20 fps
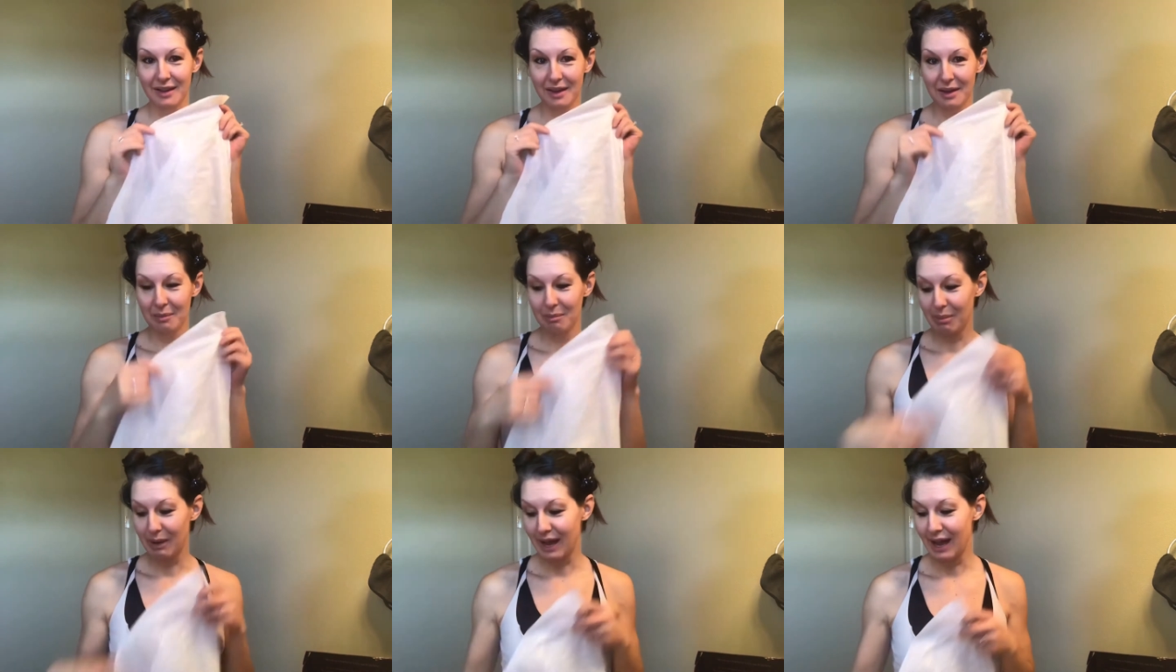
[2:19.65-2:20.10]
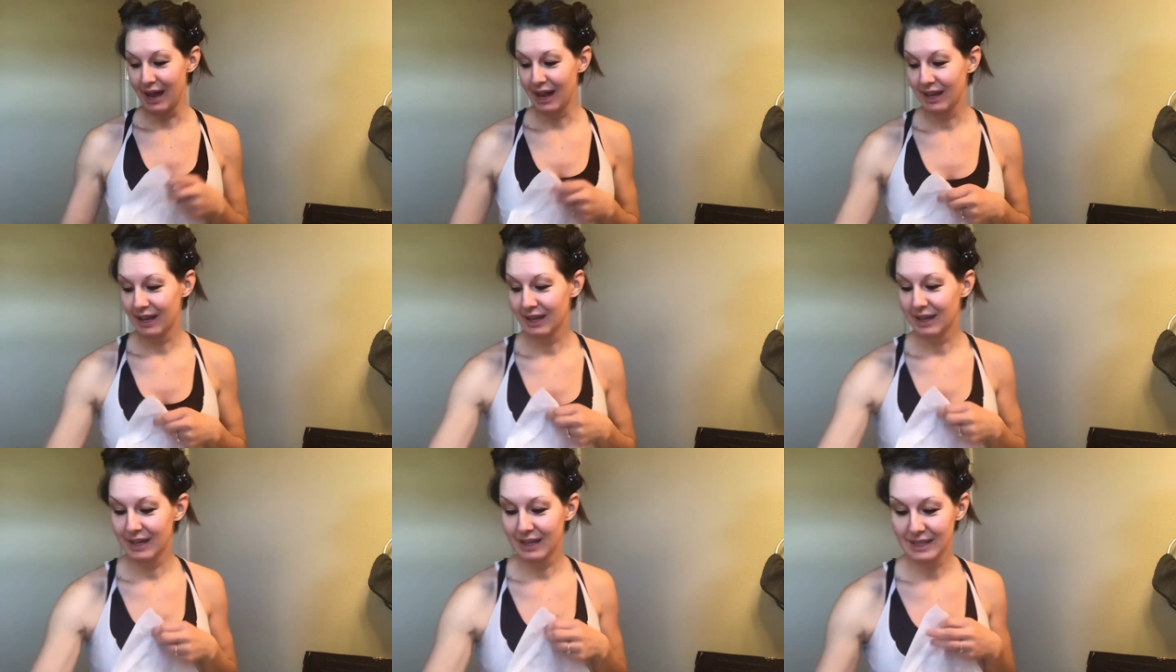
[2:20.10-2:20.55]
bag
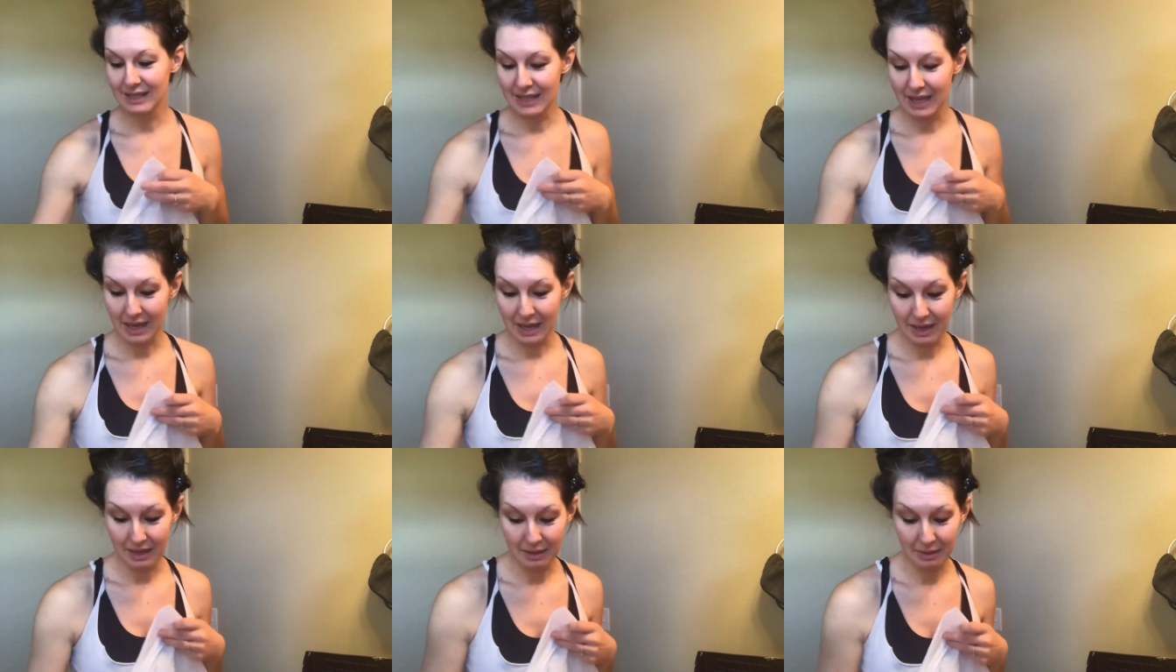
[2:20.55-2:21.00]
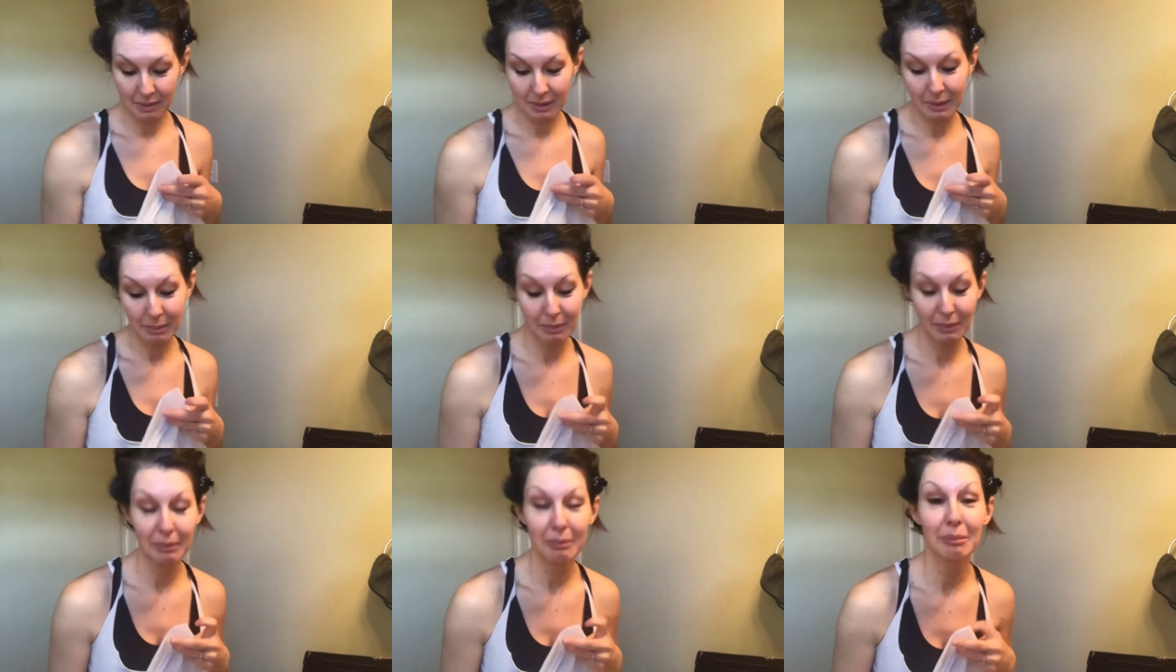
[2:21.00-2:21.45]
because I
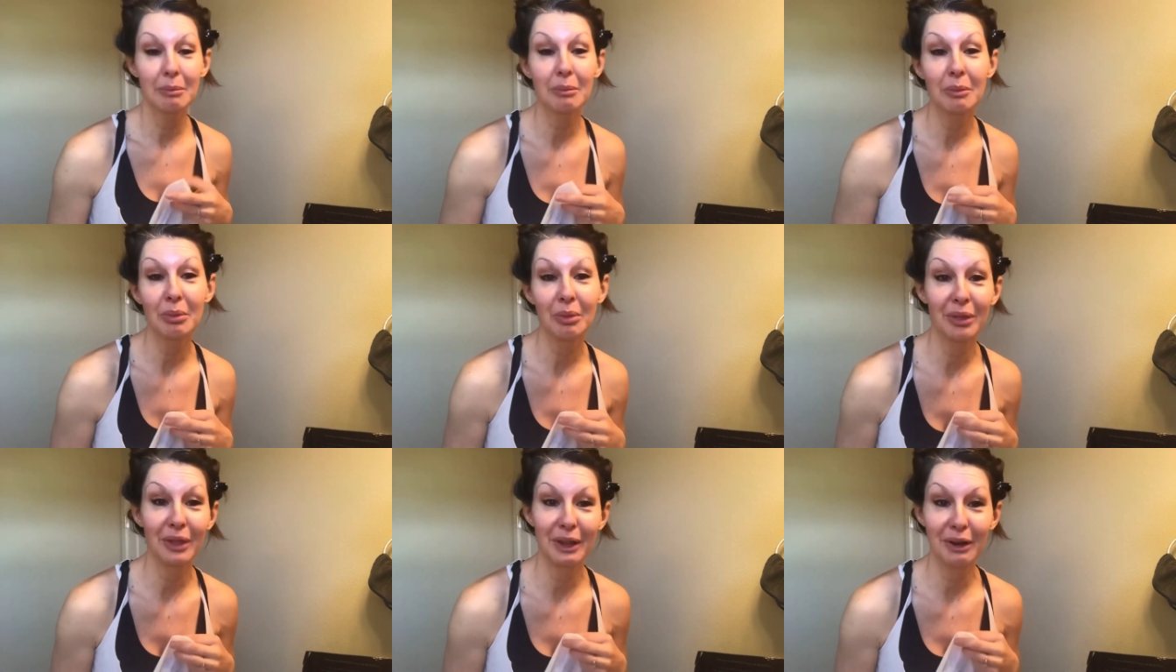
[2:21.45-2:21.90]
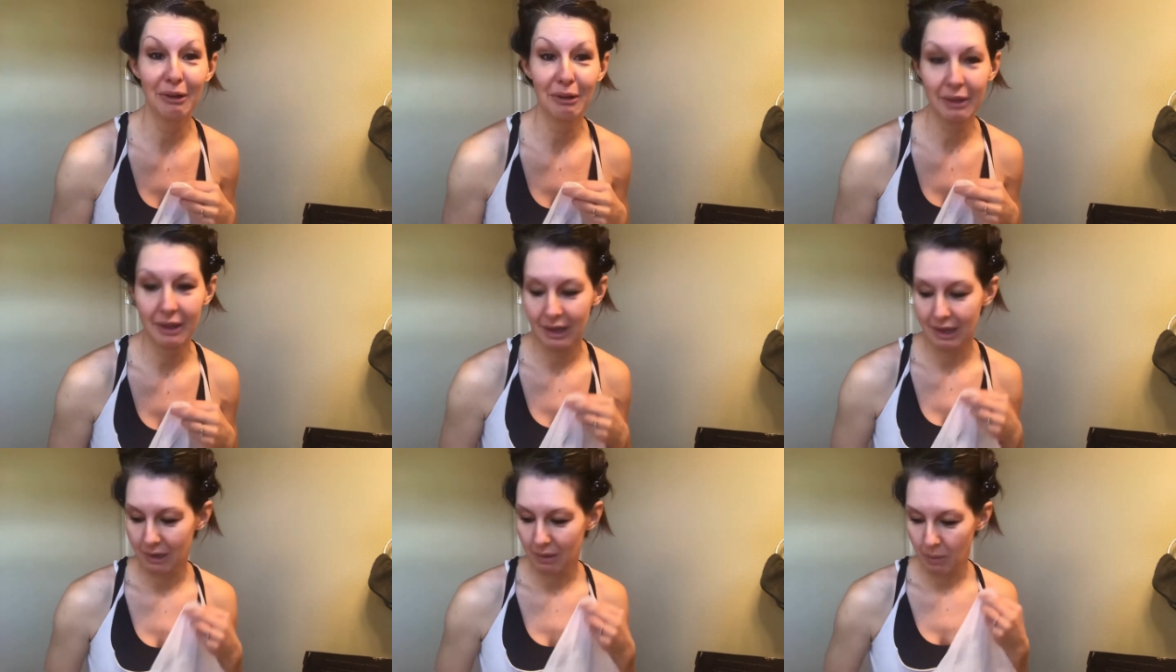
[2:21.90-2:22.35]
am literally
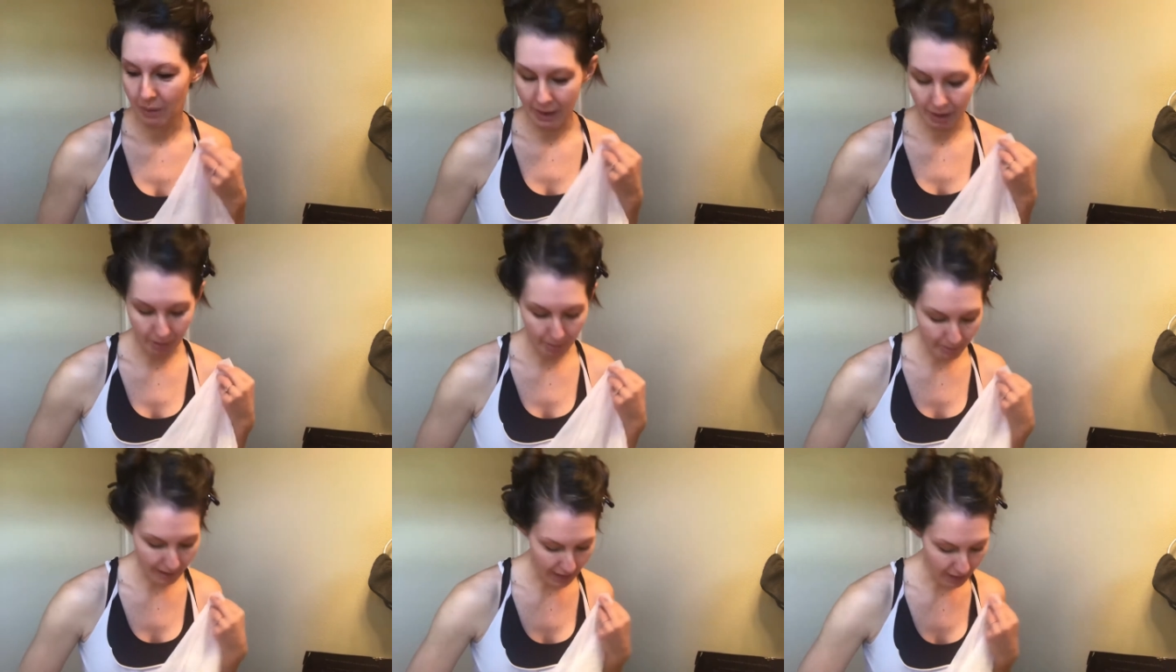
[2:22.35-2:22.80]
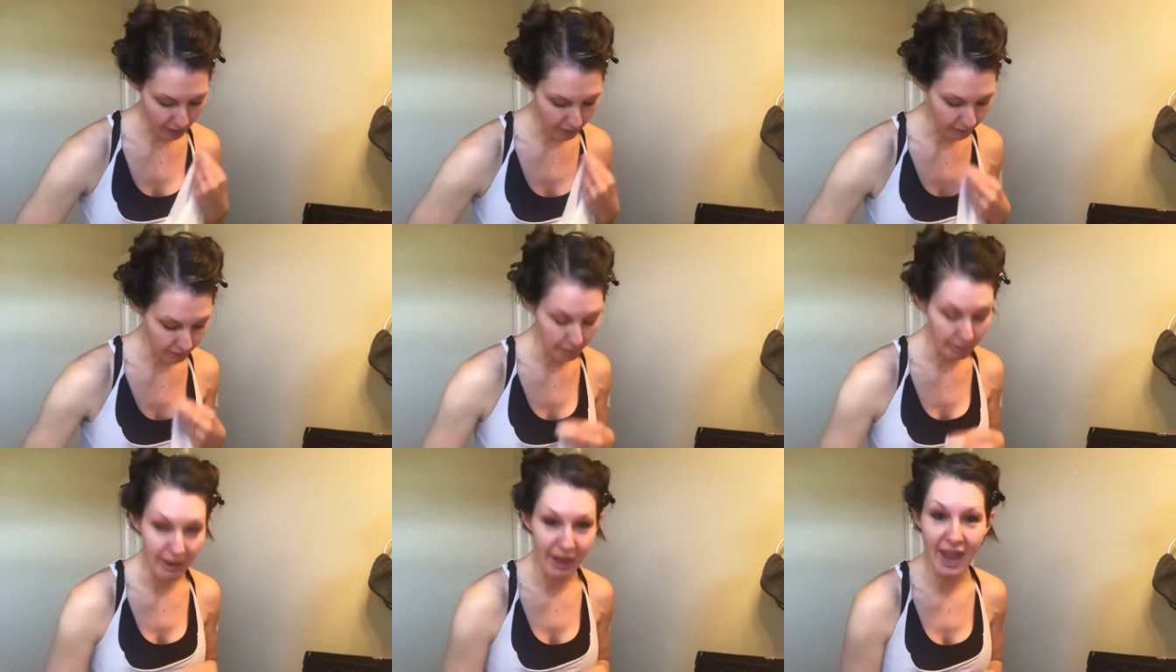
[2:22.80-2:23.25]
going to wear a bag over
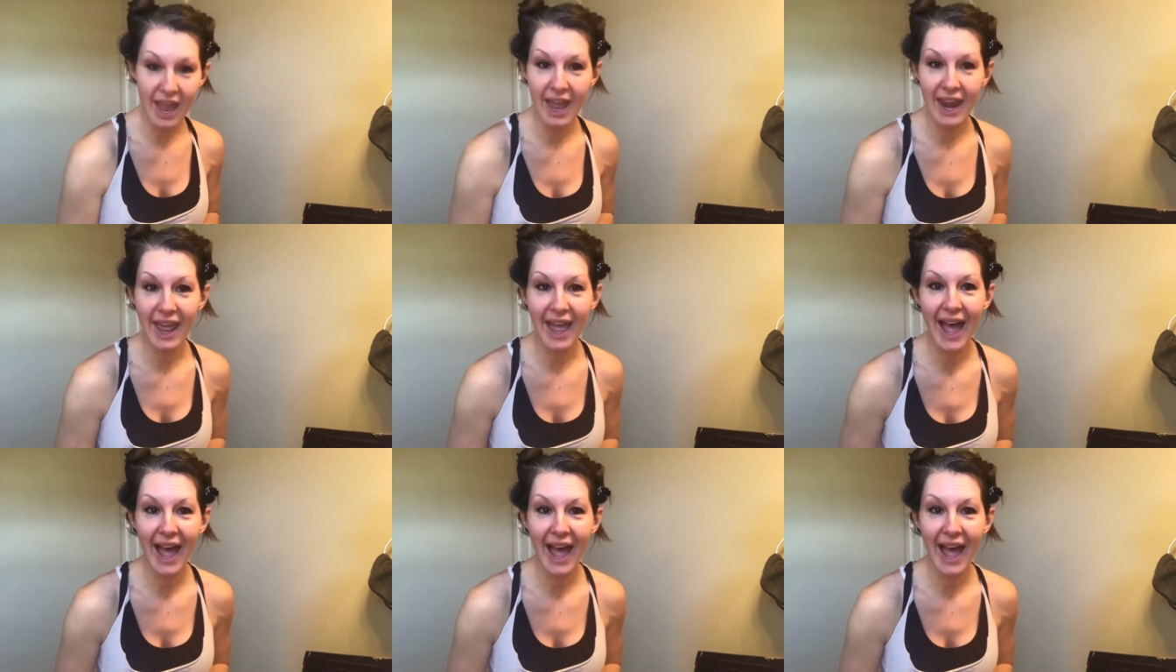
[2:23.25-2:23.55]
my head.